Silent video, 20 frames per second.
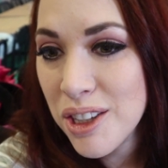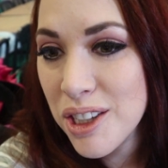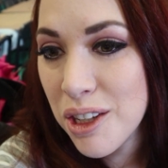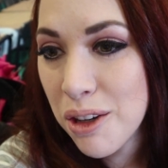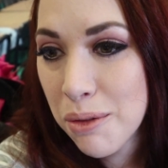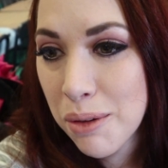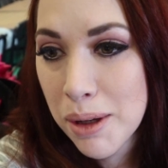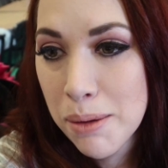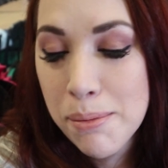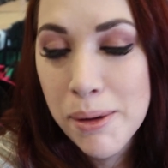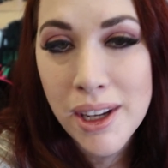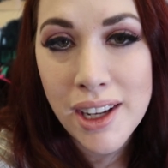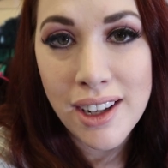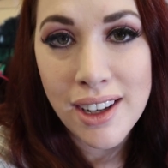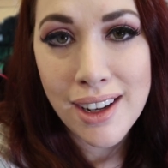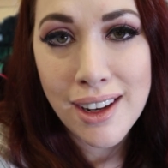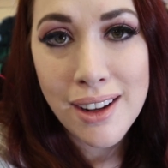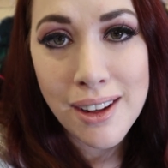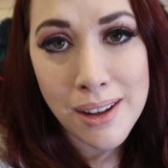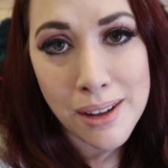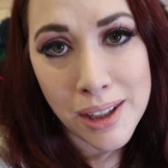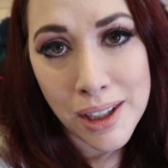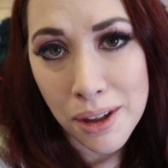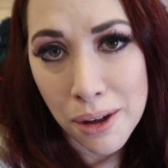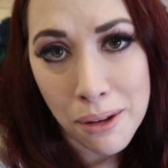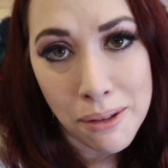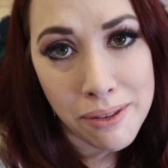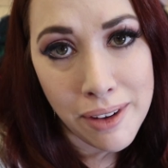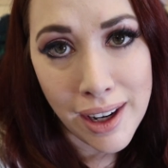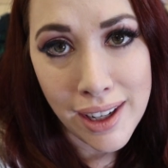So we've been, uh,
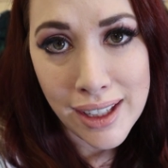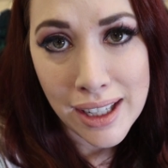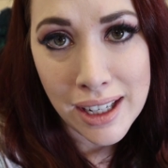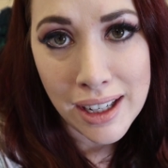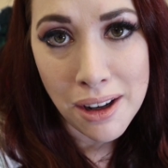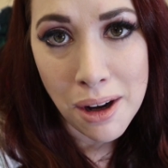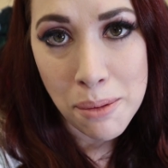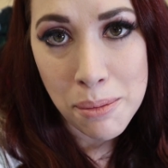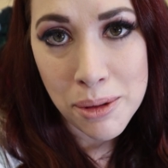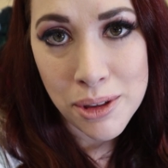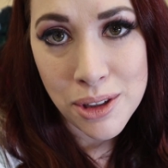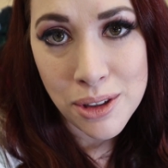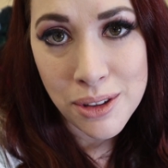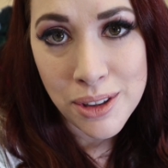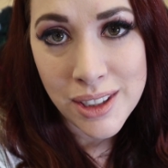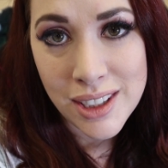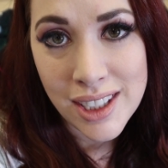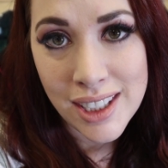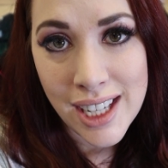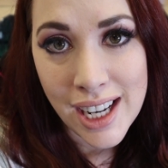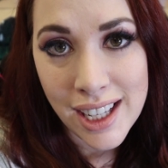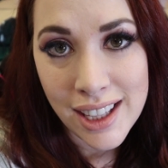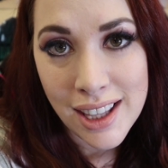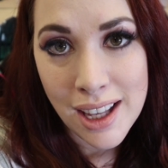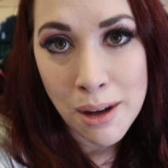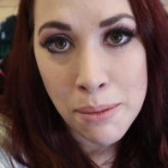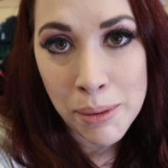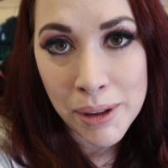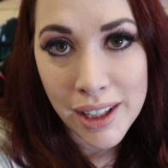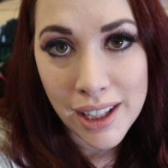you know, finding opportunities to
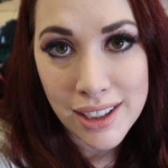take them.